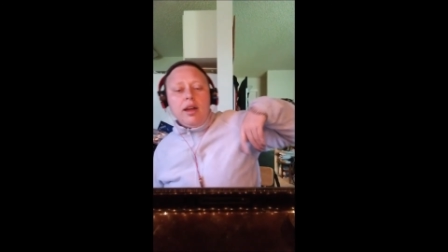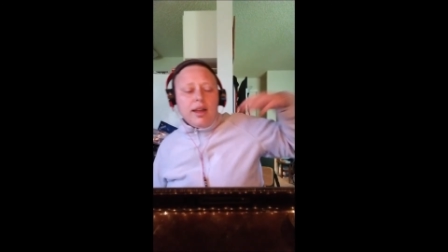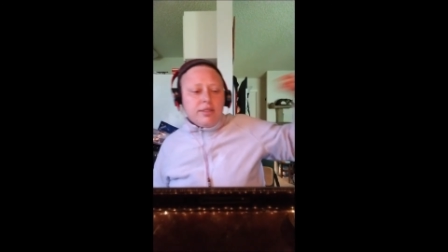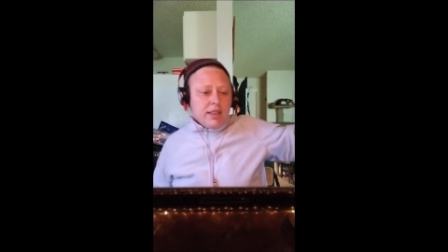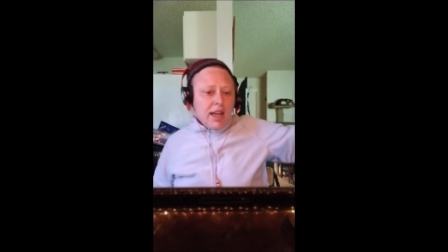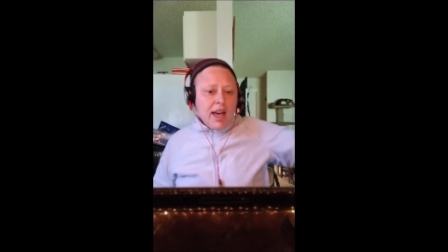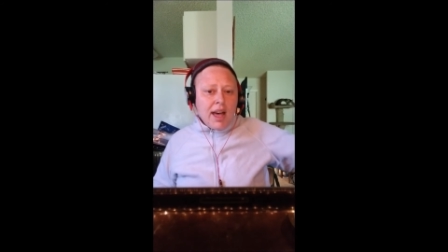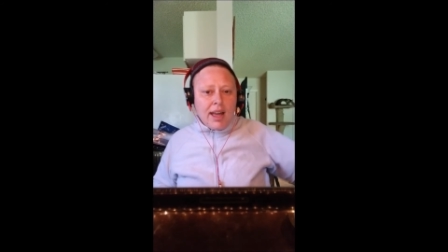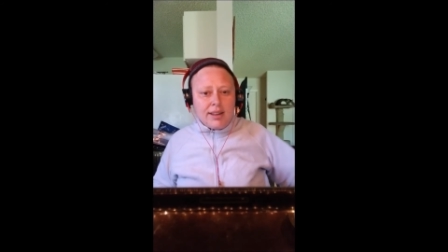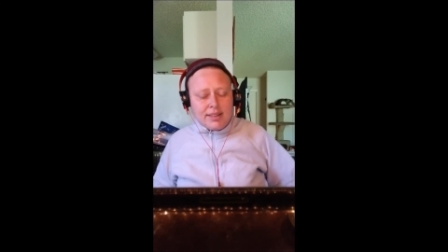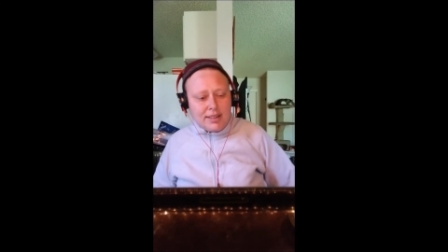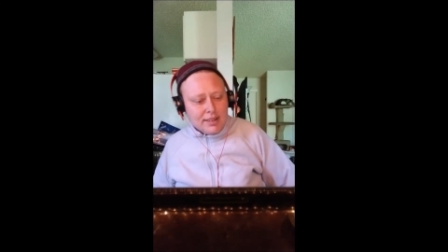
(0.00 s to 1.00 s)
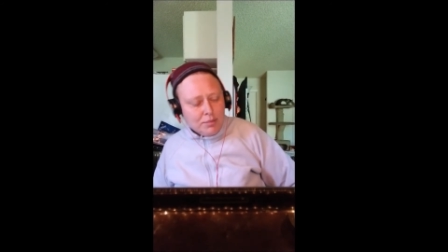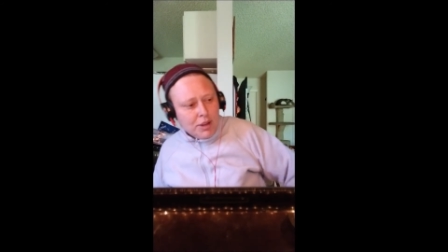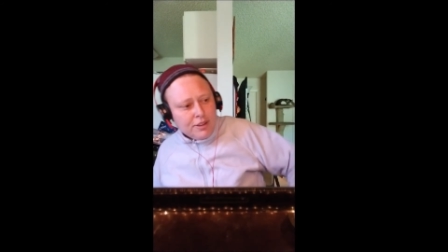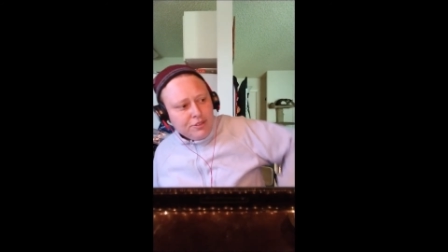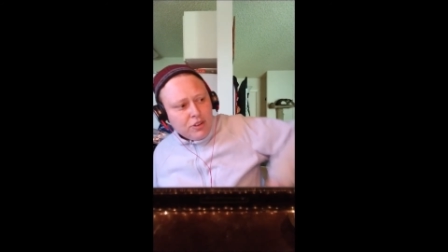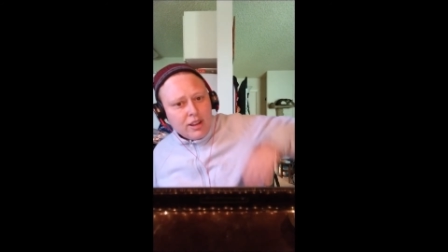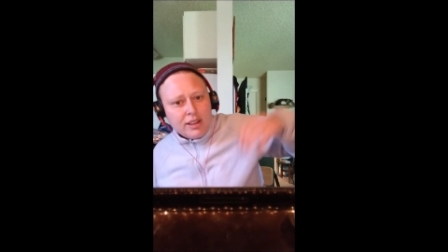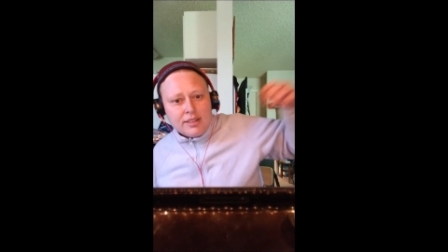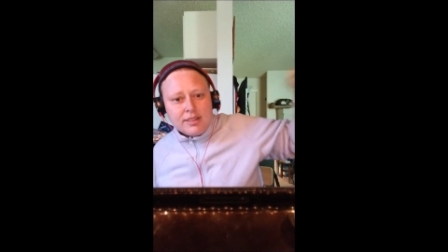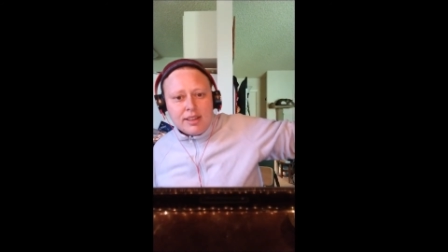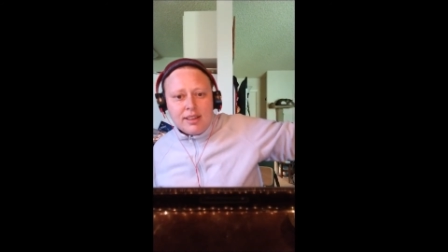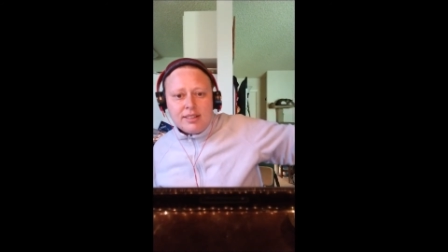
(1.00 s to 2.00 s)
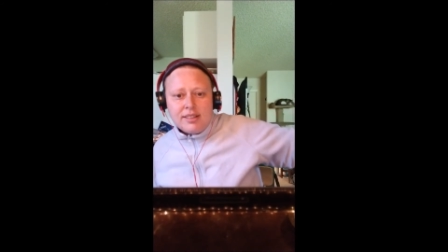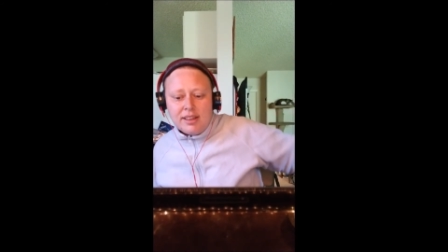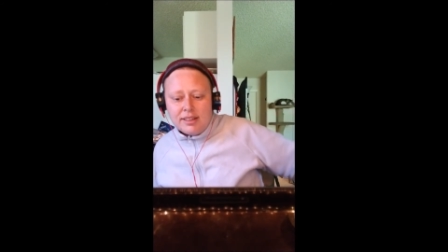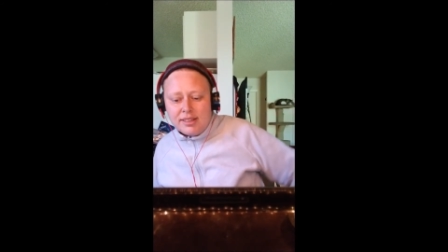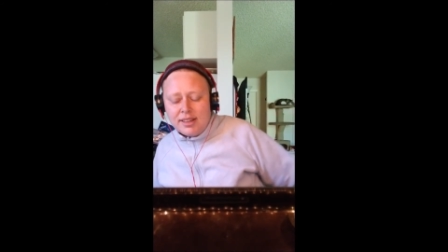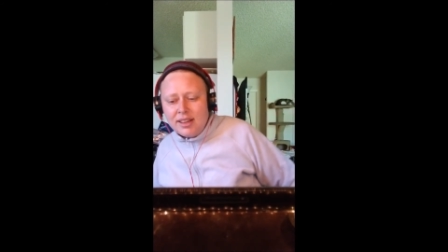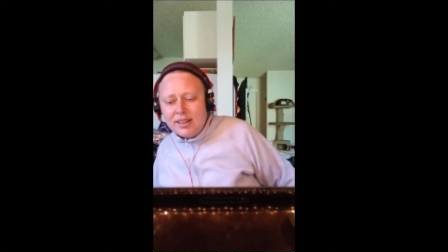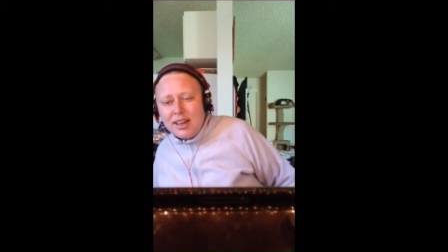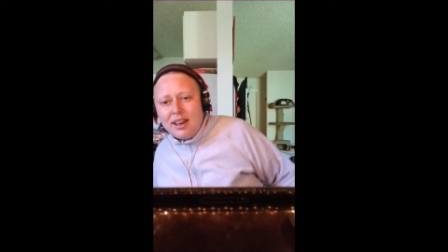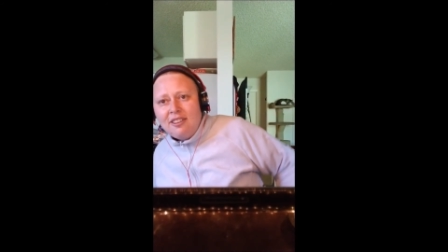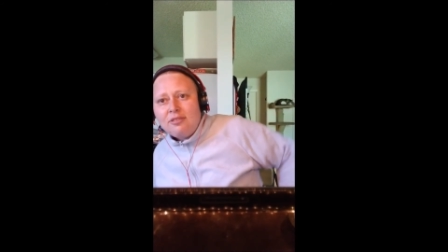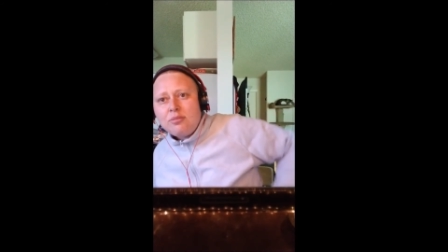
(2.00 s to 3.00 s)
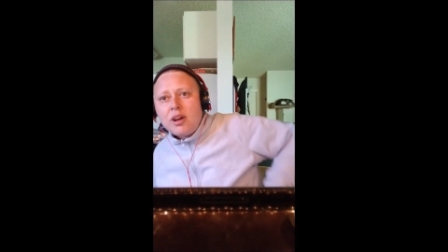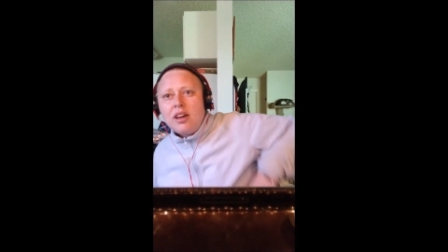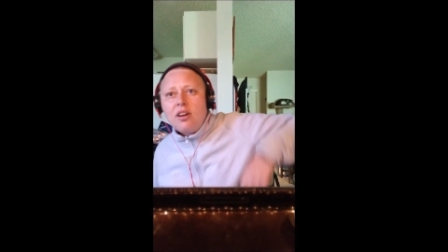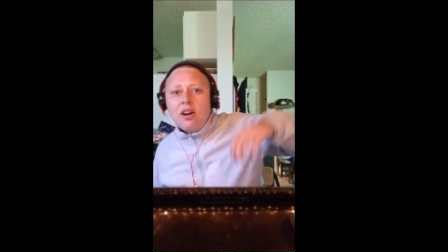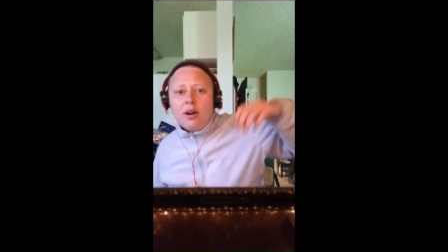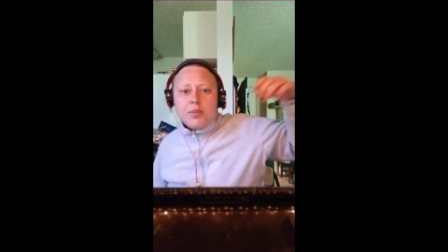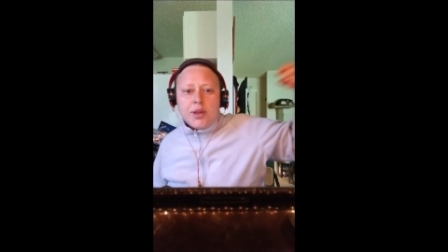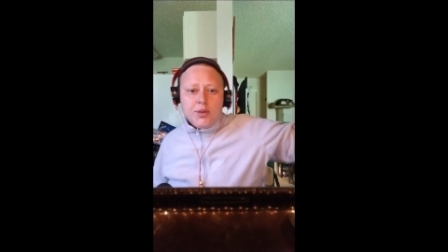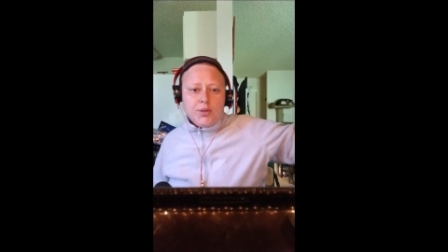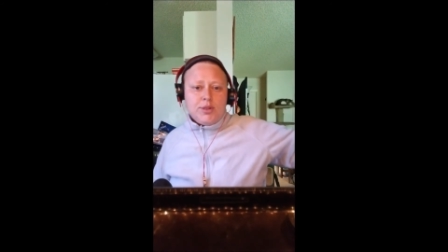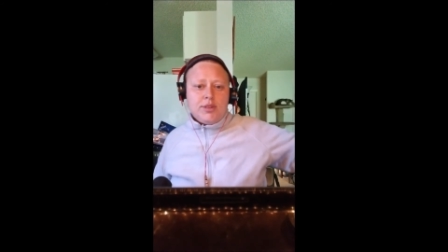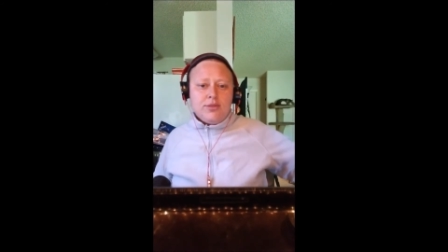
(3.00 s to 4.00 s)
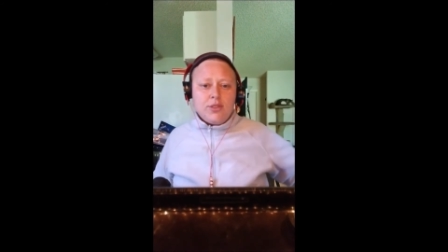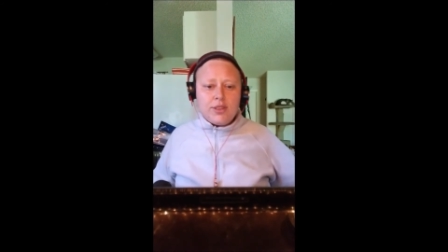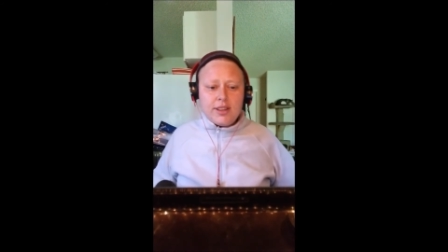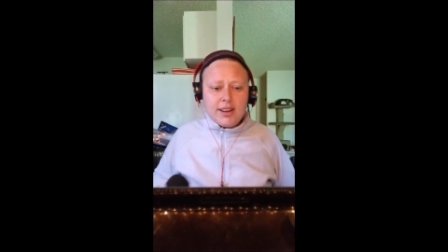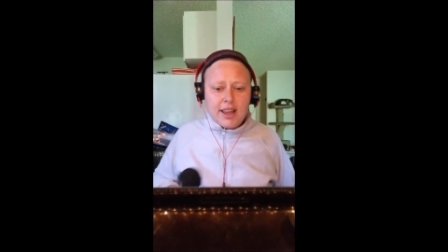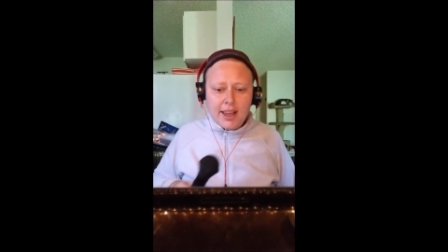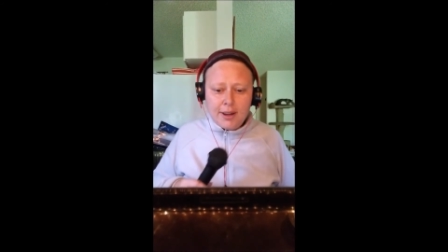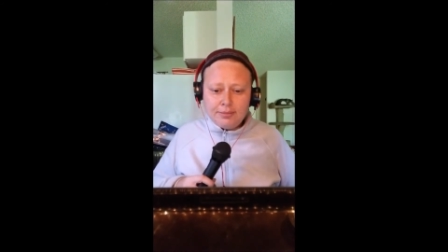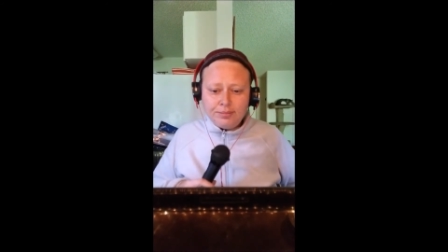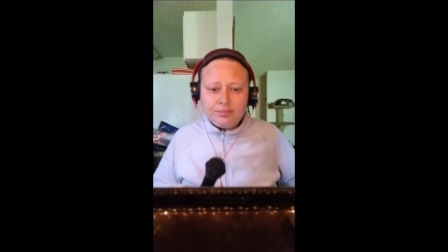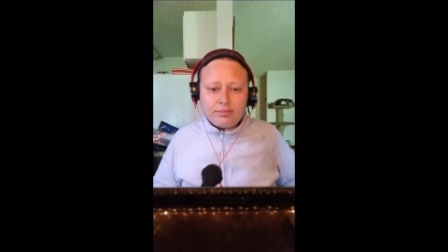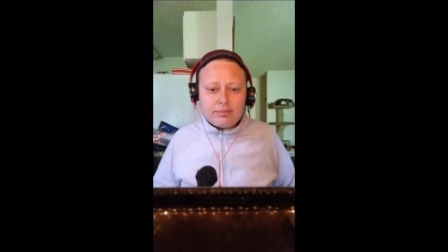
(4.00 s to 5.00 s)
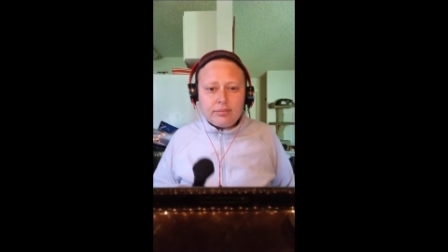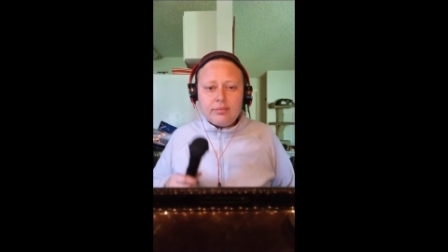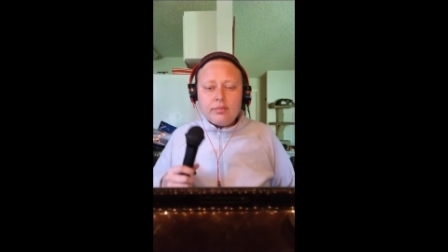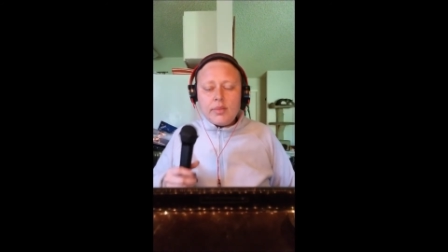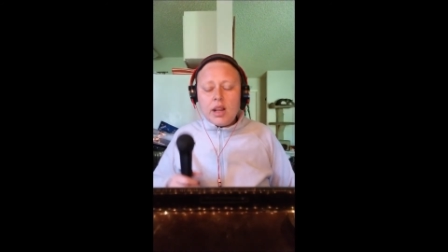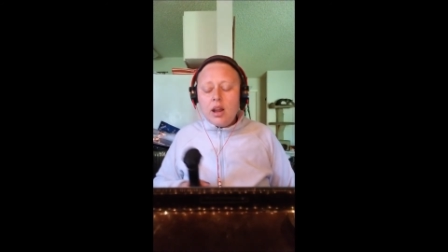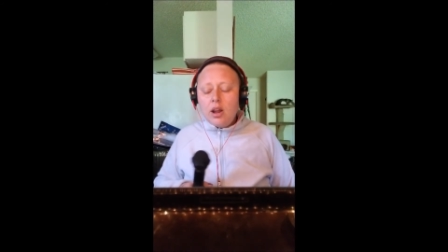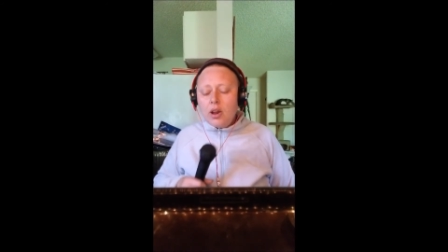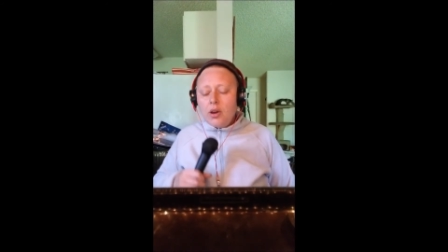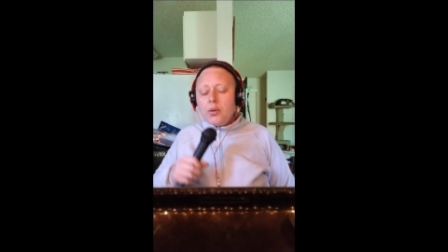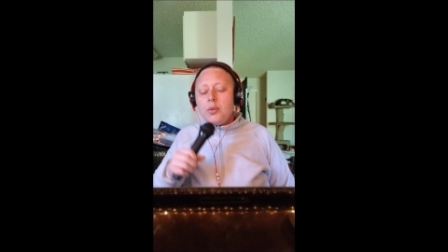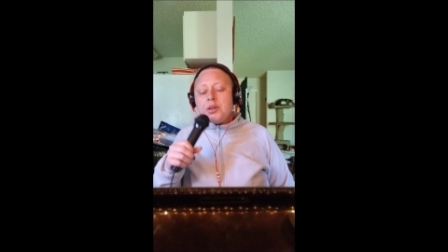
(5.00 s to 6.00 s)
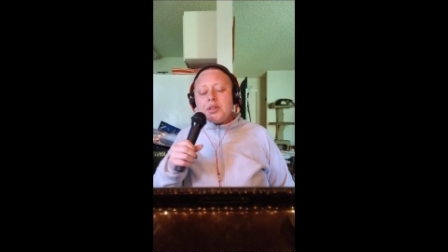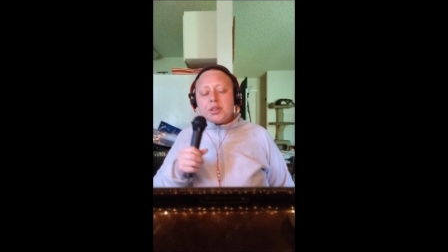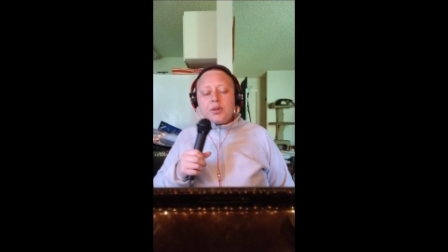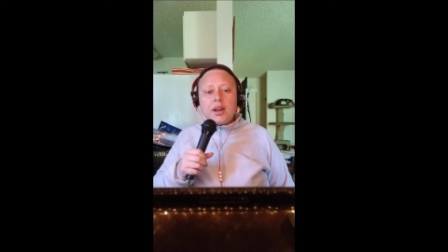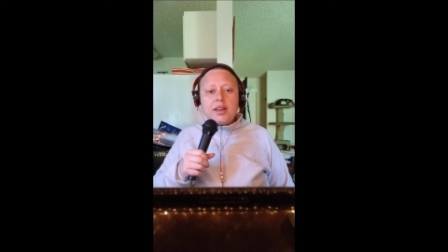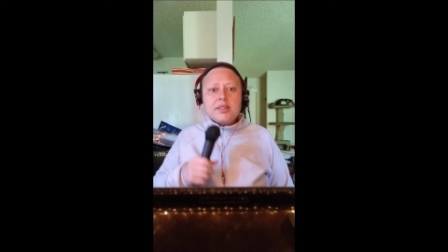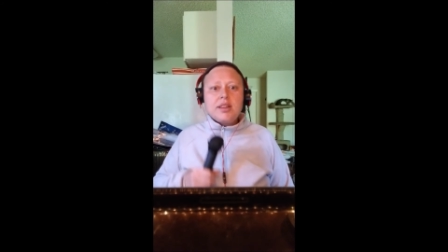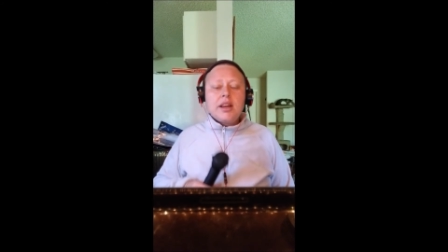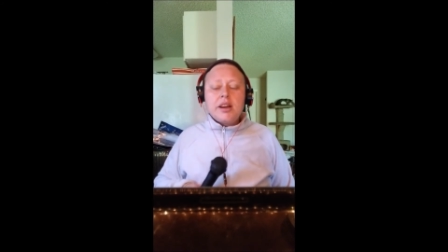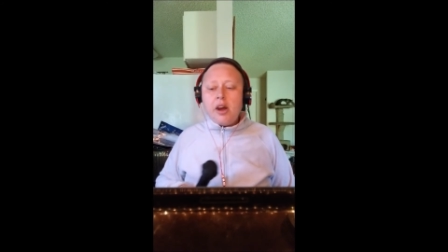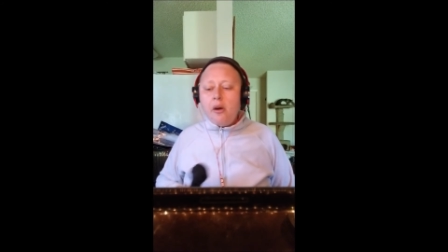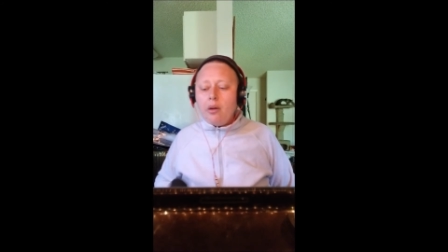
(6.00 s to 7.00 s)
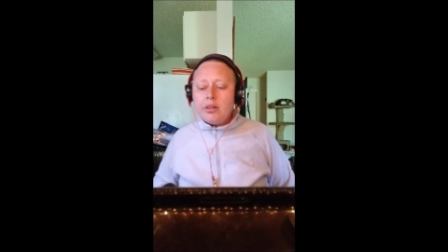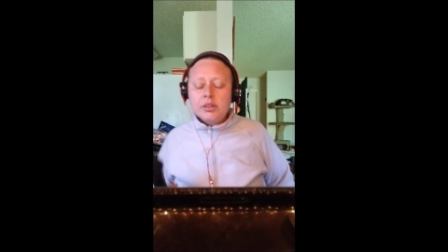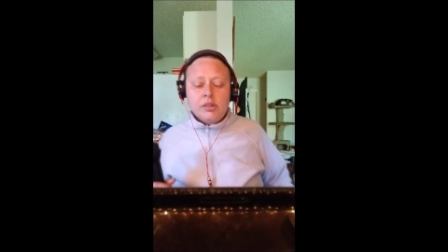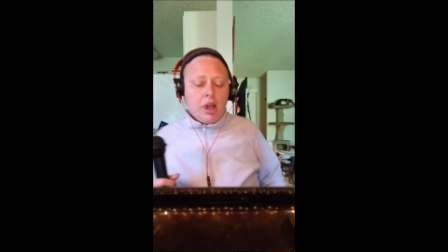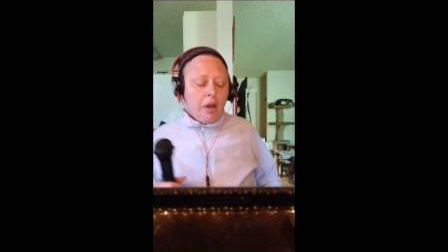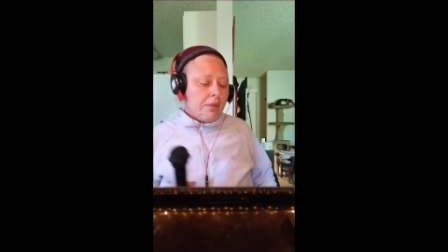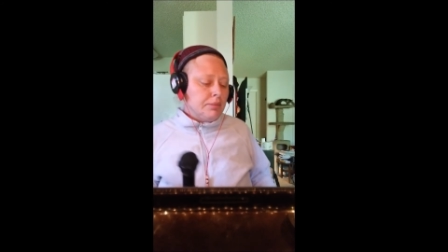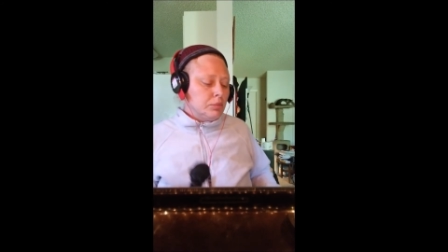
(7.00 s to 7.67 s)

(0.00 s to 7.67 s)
And that, my friends, is the extent of my arm use for the day. Which is crazy, I know. Okay.